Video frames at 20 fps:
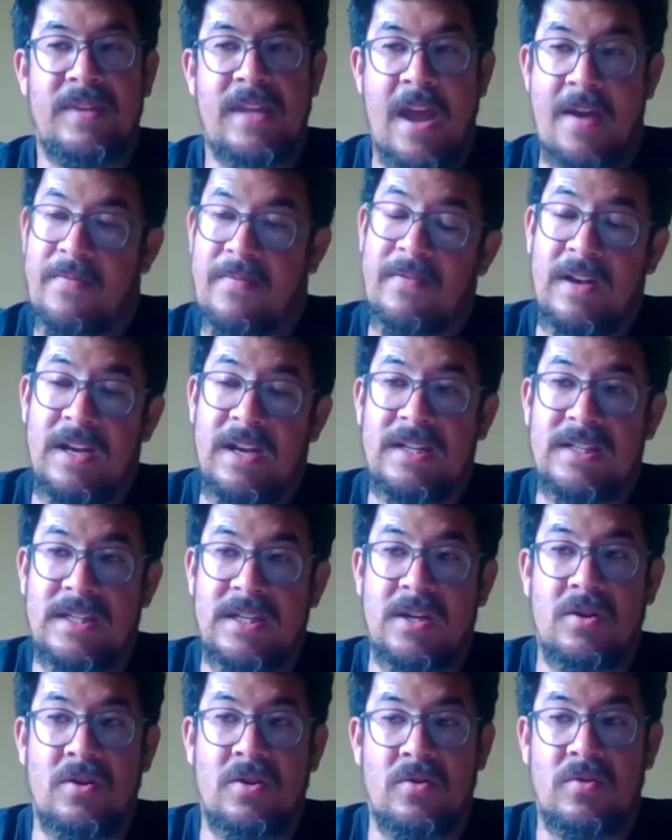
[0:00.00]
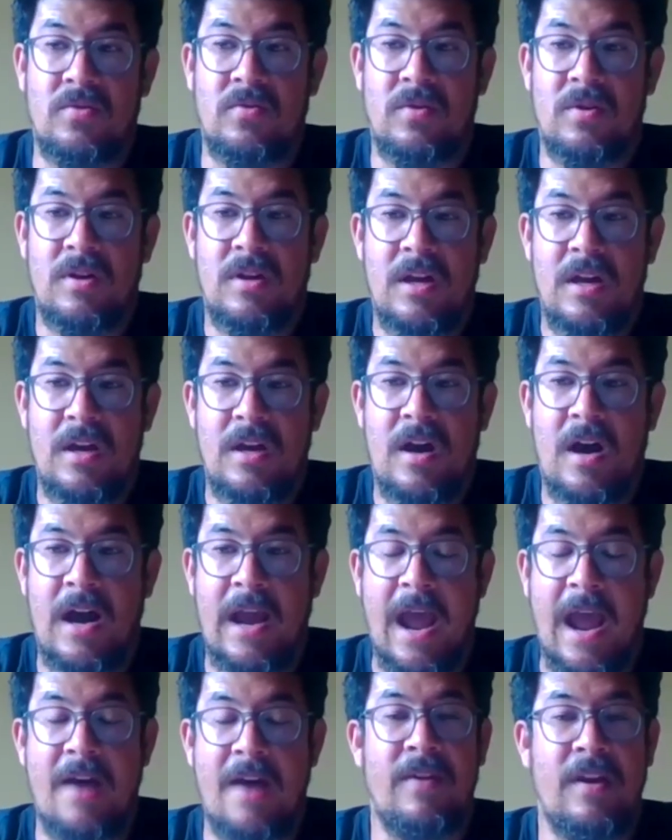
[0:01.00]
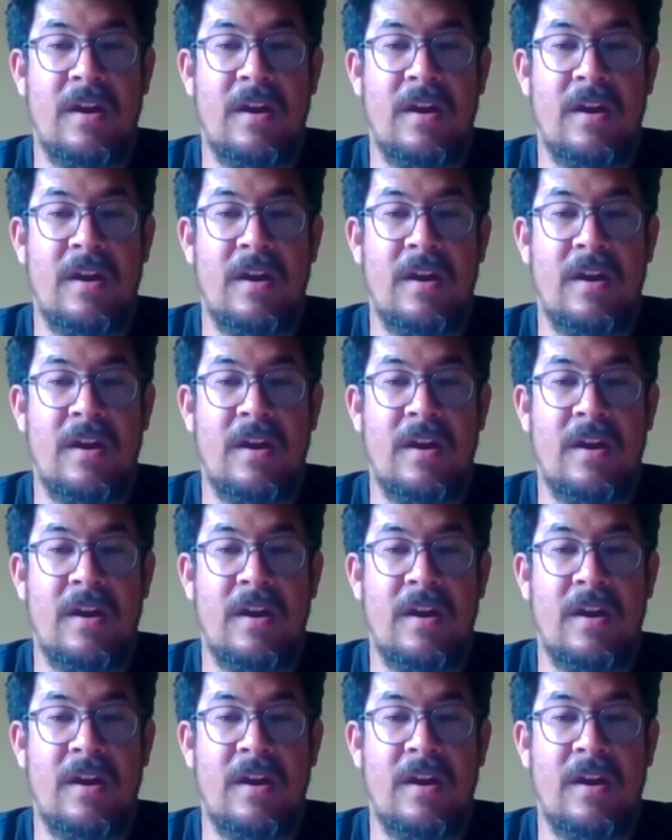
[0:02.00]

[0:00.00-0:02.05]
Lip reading: definitely still, I have